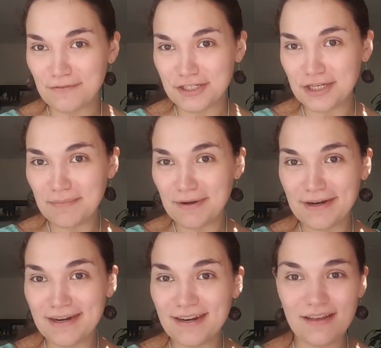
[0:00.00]
fishing
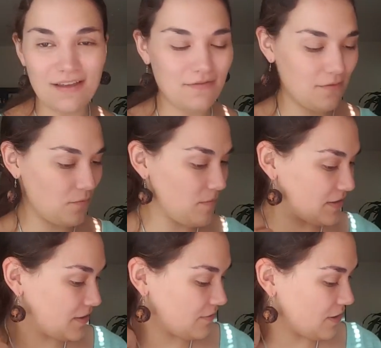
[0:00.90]
part of
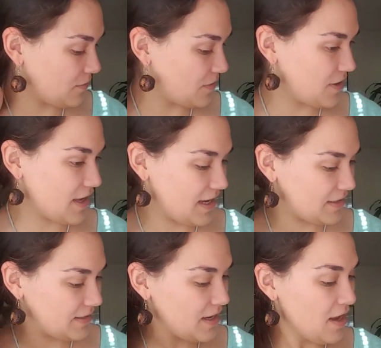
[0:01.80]
messing around with our
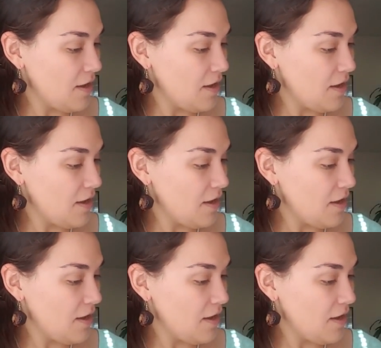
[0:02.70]
cats.